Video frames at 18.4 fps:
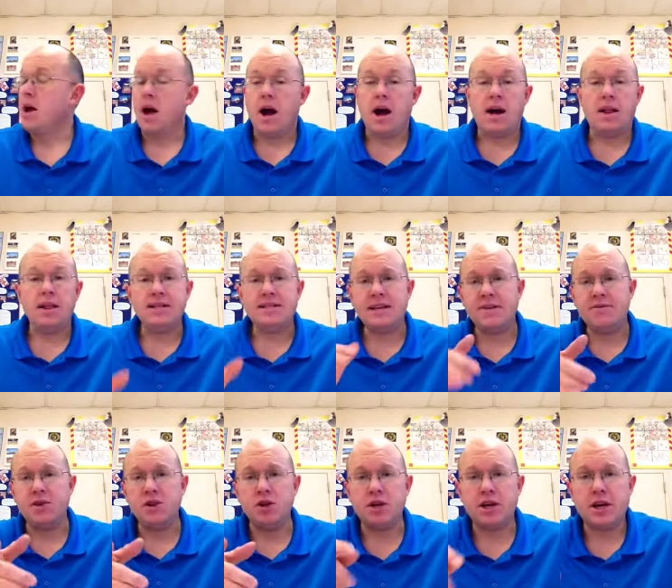Uh, let's have
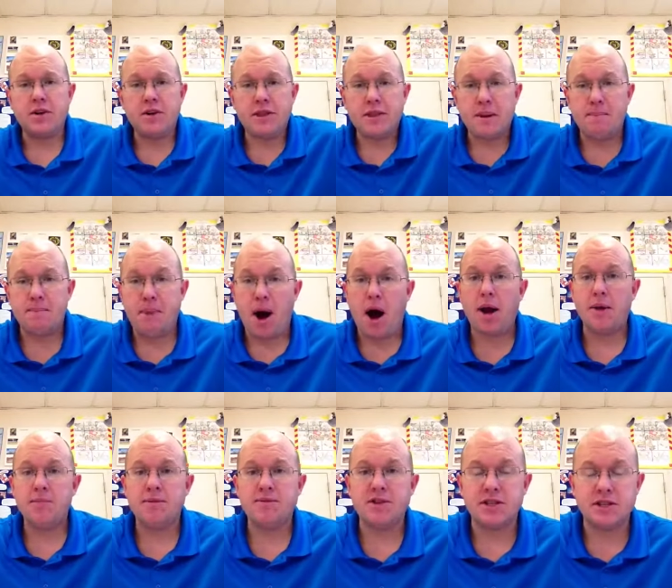a look here at the
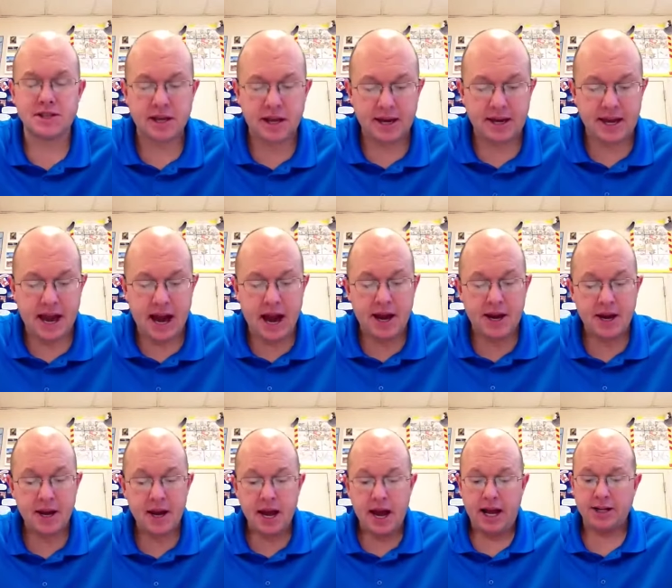bottom of the study guide
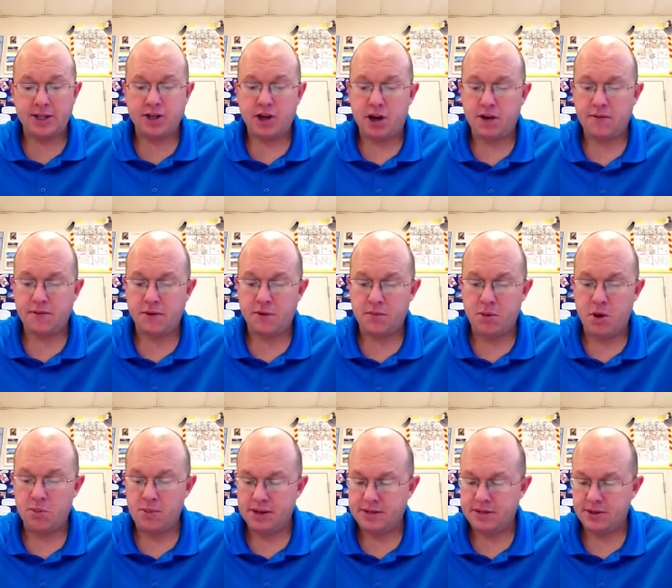and talk for a
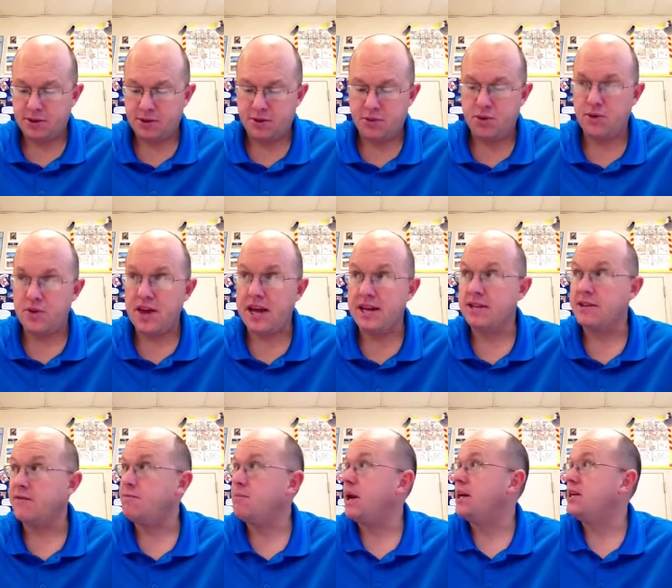moment through the end
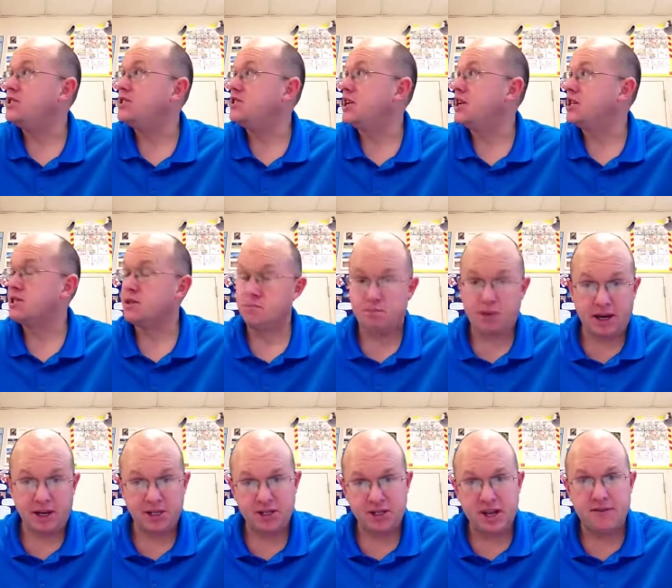of page 6 and
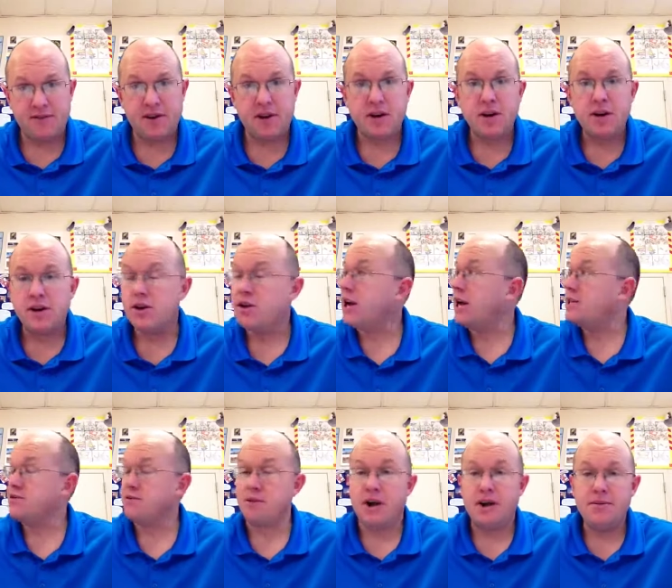page 7. You
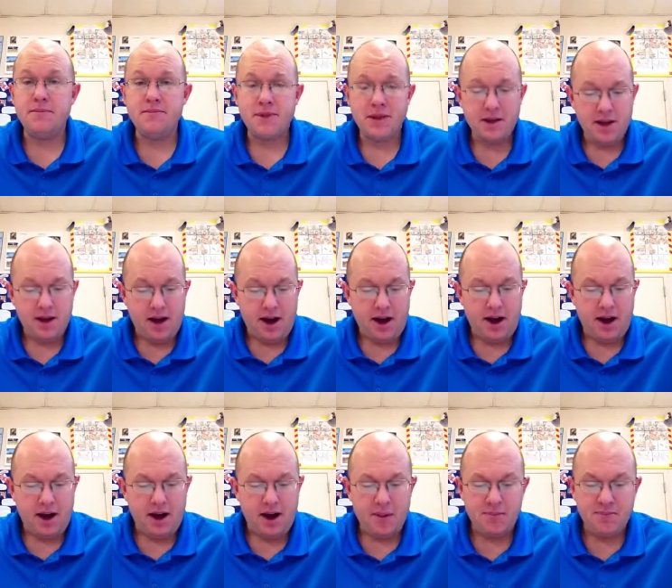guys are fine.
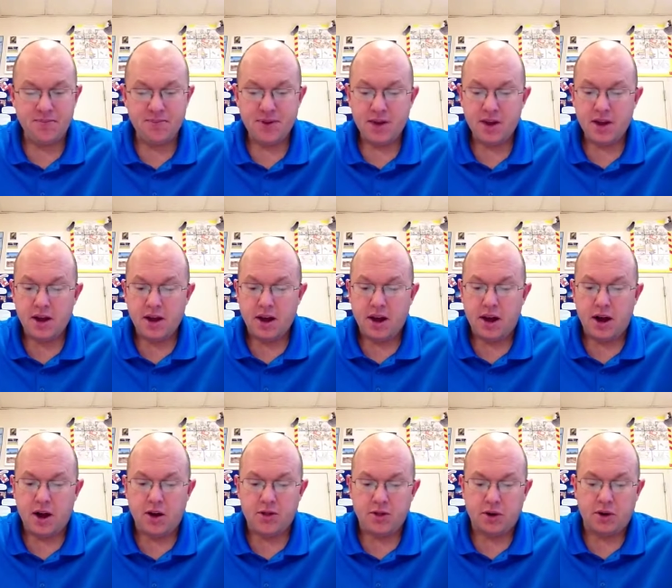Um,
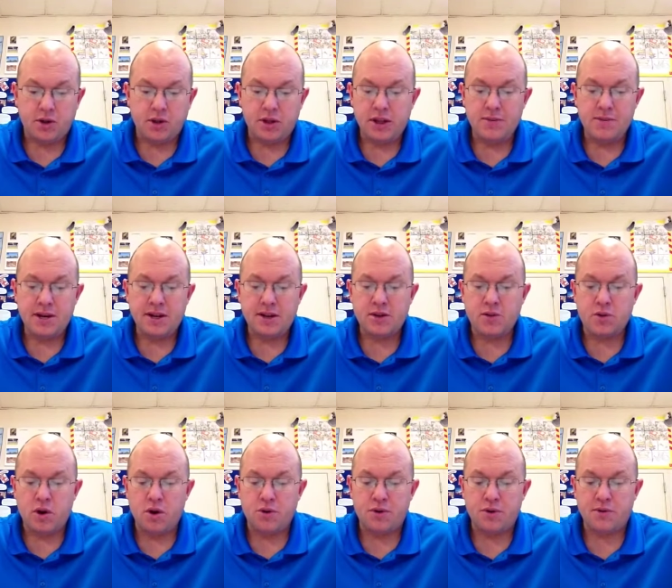the limited
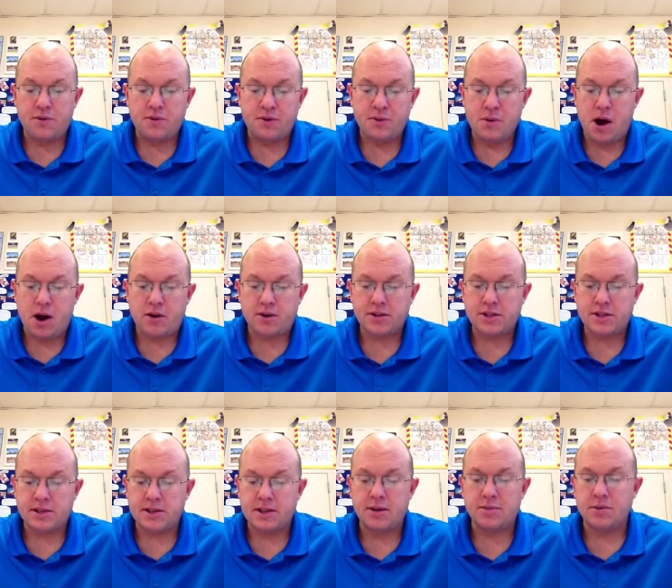growth of
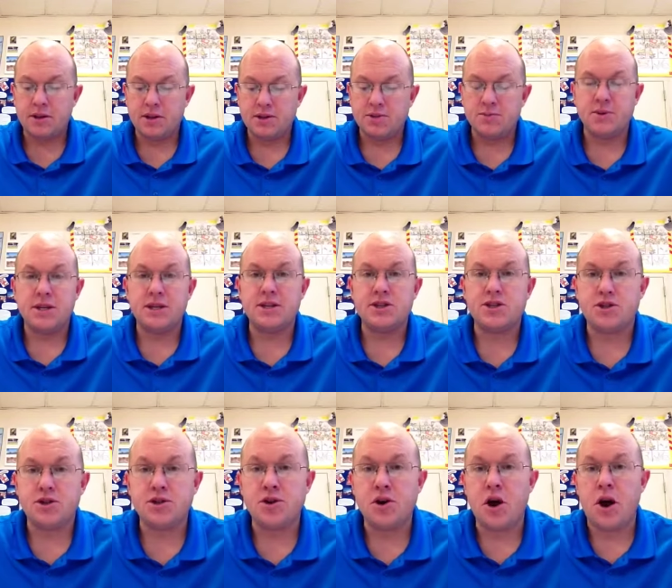democracy and liberalism in
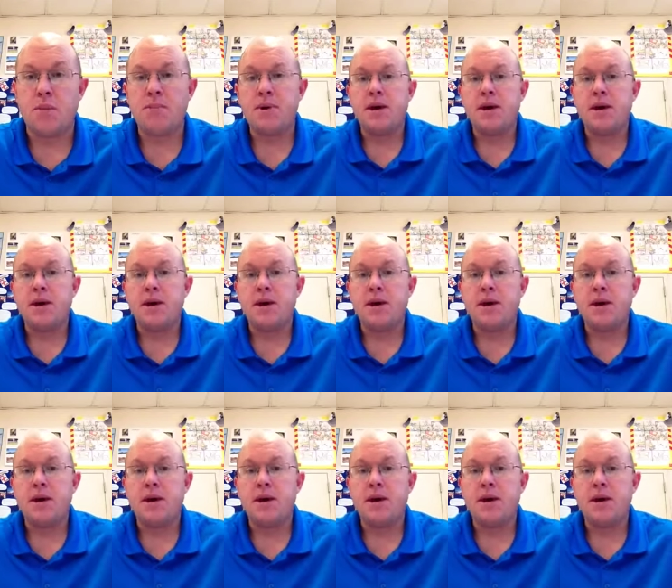Eastern Europe.